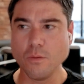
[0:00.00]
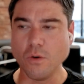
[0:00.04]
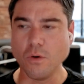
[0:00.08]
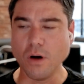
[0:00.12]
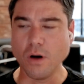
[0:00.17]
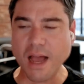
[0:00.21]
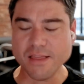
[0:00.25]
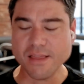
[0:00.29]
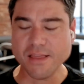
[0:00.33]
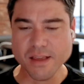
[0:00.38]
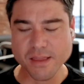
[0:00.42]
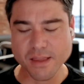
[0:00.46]
Well,
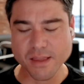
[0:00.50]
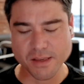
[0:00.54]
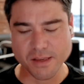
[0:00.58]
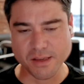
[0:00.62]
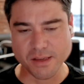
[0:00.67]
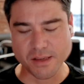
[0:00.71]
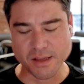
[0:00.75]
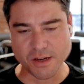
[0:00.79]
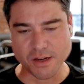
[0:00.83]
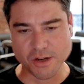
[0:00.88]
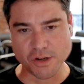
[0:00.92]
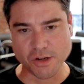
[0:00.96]
I think this
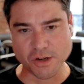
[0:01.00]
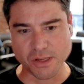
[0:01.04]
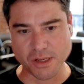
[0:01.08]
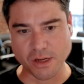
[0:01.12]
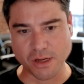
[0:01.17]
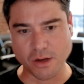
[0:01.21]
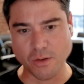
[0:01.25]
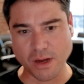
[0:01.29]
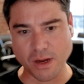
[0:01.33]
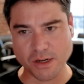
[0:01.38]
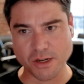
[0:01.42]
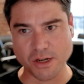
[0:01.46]
is an interesting
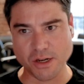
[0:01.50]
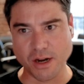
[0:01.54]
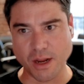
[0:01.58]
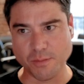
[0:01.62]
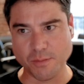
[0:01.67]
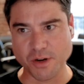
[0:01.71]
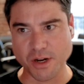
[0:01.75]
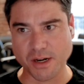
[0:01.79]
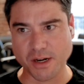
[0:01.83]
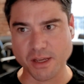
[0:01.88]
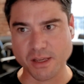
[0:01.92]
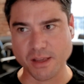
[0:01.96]
question,
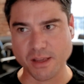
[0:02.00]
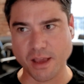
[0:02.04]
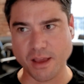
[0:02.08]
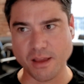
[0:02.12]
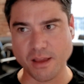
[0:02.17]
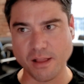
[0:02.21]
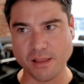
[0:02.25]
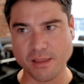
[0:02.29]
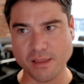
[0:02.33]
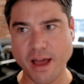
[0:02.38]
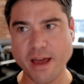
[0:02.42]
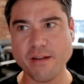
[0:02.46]
Amjad, because
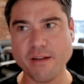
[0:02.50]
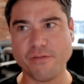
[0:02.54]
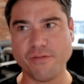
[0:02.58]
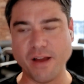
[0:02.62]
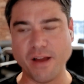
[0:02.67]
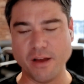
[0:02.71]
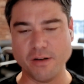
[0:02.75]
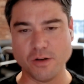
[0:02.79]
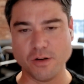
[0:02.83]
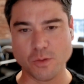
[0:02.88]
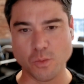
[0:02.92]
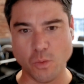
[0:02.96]
a lot of
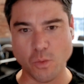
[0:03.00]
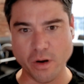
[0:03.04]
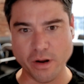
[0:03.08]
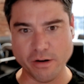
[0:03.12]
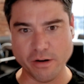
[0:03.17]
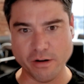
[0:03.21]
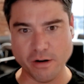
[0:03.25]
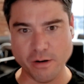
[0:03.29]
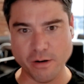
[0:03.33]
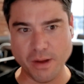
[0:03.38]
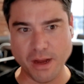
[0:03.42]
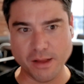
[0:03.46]
founders
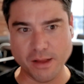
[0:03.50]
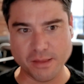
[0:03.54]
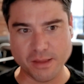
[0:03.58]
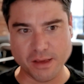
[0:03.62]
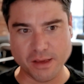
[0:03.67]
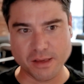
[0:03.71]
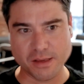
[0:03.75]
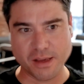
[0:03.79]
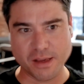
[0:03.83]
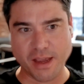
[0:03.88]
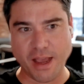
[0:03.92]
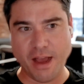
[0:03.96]
wonder about
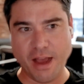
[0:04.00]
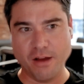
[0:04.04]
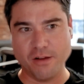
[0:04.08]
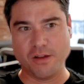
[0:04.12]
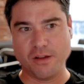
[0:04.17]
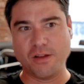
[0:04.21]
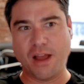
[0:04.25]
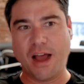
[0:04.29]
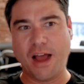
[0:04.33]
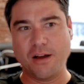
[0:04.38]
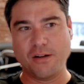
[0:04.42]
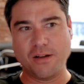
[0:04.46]
this. Like,
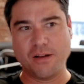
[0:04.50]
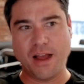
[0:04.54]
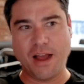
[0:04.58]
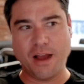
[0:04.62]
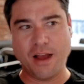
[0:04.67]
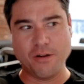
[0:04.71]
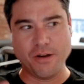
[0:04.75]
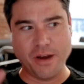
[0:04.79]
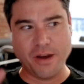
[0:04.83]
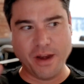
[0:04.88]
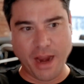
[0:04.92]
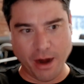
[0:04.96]
how
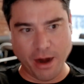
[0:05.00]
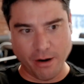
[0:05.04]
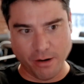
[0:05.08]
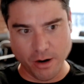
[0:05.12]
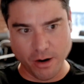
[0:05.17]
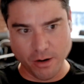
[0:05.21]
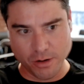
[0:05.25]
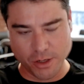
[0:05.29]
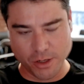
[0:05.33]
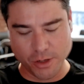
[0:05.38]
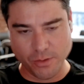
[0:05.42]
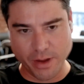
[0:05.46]

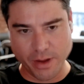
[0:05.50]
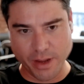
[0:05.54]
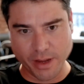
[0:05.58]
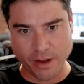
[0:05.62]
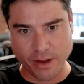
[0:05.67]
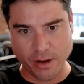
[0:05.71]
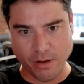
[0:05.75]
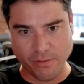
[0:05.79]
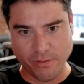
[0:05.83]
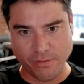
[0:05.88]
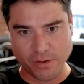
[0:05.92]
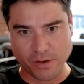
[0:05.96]
narrow do I
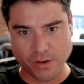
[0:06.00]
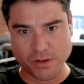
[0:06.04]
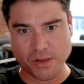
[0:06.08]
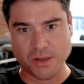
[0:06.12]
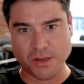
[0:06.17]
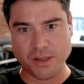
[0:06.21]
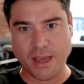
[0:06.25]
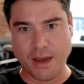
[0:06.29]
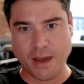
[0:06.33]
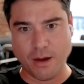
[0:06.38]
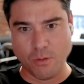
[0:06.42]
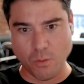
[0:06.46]
go versus
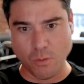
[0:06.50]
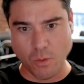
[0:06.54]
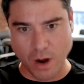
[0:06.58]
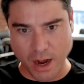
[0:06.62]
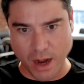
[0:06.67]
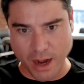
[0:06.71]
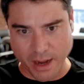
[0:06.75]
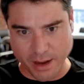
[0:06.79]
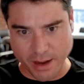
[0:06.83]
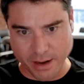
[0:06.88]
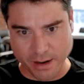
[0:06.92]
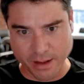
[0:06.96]
how
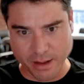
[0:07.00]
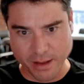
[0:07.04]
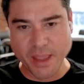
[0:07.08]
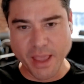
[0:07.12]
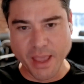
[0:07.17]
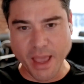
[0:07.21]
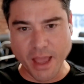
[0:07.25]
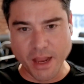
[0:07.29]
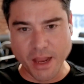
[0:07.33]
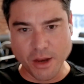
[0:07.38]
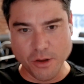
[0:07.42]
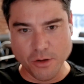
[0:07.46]
wide?
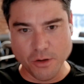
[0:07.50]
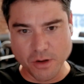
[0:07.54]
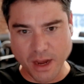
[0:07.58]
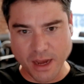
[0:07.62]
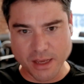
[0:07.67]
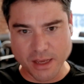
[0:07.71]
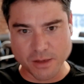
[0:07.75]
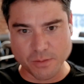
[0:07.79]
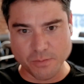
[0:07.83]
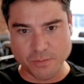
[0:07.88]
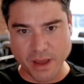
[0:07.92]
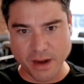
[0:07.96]
And you
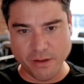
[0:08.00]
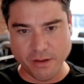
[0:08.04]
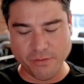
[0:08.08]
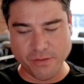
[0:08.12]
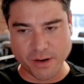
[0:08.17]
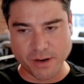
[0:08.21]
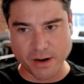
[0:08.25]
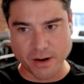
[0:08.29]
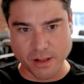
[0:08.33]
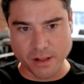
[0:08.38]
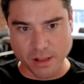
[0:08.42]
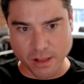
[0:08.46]
guys
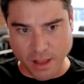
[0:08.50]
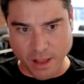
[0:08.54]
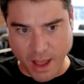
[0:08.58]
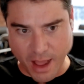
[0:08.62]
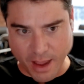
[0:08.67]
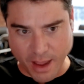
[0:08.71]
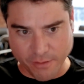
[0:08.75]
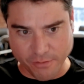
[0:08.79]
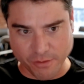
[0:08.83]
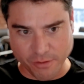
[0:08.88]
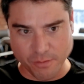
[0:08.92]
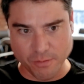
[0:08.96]
benefited a
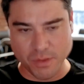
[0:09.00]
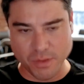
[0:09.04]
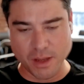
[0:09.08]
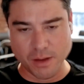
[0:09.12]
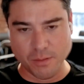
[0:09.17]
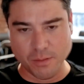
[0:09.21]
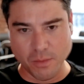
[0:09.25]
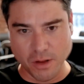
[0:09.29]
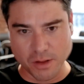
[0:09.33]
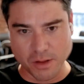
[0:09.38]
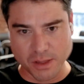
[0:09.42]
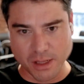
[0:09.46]
lot from being
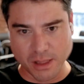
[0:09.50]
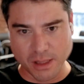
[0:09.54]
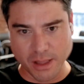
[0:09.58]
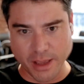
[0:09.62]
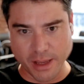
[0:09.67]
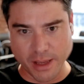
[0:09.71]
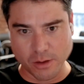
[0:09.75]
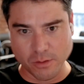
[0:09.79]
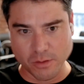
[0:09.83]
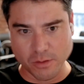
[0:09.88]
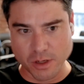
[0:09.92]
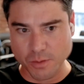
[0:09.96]

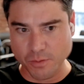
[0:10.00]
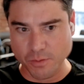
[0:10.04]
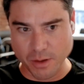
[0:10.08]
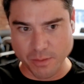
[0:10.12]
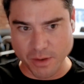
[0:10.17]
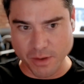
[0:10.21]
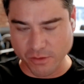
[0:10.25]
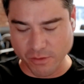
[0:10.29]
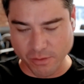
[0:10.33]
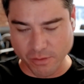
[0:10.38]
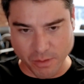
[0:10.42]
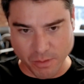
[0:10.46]
multi-language pretty
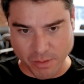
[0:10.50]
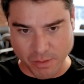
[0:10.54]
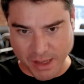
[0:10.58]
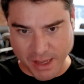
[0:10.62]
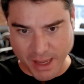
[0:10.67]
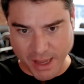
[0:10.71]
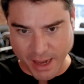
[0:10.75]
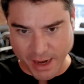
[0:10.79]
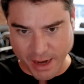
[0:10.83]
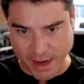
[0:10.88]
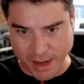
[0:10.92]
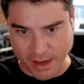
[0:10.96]
much from the
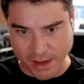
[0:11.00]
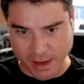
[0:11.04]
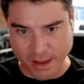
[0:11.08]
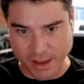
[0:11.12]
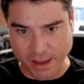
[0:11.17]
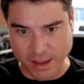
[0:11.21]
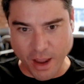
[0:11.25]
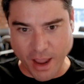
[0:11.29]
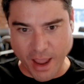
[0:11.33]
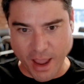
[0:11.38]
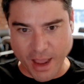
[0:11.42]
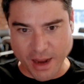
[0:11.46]
beginning.
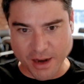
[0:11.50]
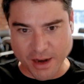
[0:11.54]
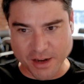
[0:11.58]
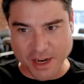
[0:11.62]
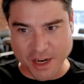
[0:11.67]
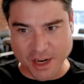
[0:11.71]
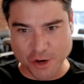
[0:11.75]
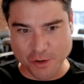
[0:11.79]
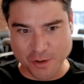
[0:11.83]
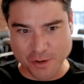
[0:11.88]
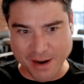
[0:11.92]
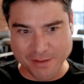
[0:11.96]
And
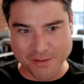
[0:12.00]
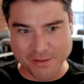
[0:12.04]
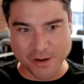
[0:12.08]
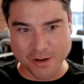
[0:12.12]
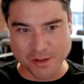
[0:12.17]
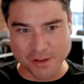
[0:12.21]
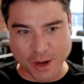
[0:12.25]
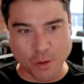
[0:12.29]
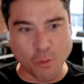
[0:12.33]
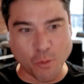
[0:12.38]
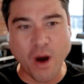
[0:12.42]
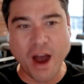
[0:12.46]
did you ever,
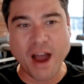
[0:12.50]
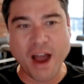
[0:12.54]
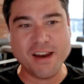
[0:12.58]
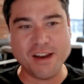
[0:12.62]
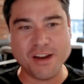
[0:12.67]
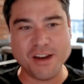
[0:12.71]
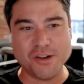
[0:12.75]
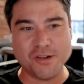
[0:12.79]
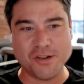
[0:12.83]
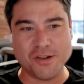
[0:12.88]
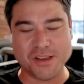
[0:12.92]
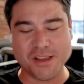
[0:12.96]
why
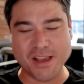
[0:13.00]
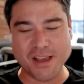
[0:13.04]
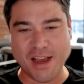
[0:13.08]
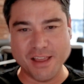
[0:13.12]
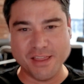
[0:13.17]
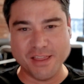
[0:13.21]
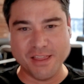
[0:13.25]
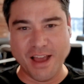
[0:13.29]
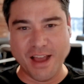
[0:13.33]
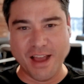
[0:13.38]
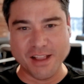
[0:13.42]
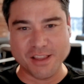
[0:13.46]
did you decide
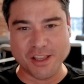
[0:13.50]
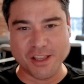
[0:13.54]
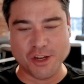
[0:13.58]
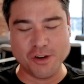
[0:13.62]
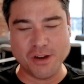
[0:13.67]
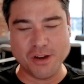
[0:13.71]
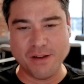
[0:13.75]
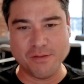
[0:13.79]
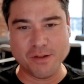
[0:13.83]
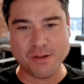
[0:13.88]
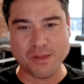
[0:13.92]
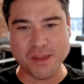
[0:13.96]
that? Did you
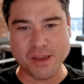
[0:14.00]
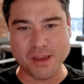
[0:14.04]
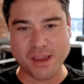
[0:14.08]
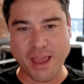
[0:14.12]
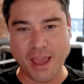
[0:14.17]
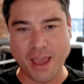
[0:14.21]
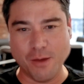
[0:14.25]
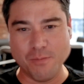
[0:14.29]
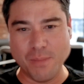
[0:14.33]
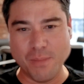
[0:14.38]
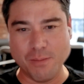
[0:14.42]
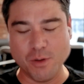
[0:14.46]
ever think,
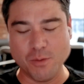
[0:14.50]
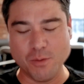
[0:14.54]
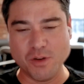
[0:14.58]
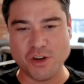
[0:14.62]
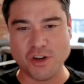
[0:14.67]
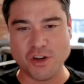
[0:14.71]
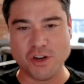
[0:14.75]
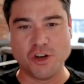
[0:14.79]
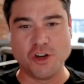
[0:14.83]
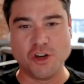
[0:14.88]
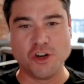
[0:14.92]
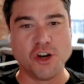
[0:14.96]
hey, maybe we
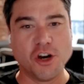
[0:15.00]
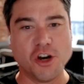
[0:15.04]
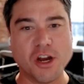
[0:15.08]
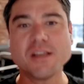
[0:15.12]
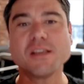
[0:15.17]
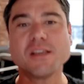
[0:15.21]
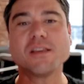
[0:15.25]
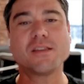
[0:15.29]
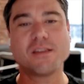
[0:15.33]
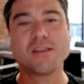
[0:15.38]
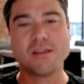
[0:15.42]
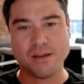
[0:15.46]
should
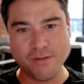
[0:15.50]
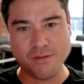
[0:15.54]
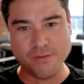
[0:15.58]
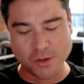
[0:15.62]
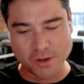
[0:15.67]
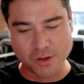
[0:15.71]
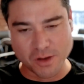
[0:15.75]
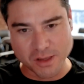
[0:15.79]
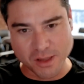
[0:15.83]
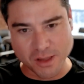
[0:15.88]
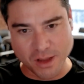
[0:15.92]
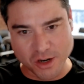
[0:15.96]
just
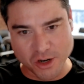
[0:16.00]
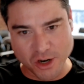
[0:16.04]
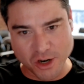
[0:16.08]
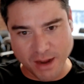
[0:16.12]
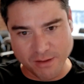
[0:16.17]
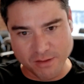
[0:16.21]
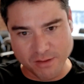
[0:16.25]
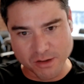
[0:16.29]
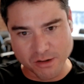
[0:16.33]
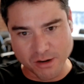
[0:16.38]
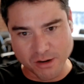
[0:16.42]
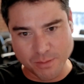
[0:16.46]
focus on
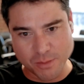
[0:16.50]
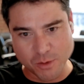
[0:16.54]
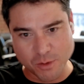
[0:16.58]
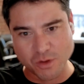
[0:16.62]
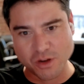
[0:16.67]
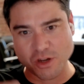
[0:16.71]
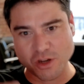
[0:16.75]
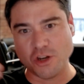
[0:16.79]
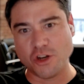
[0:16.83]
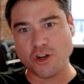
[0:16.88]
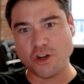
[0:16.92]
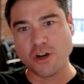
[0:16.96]
JavaScript, or we
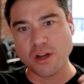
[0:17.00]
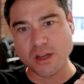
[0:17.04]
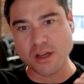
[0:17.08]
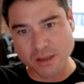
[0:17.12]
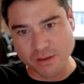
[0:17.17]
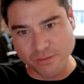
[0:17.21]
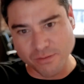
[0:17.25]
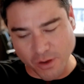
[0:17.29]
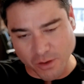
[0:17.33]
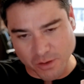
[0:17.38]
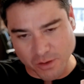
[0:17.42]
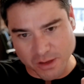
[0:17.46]
should
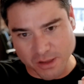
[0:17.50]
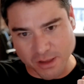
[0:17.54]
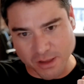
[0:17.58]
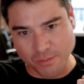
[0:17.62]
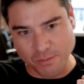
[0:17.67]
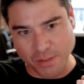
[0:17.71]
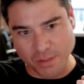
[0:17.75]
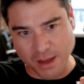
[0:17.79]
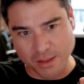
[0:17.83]
just focus on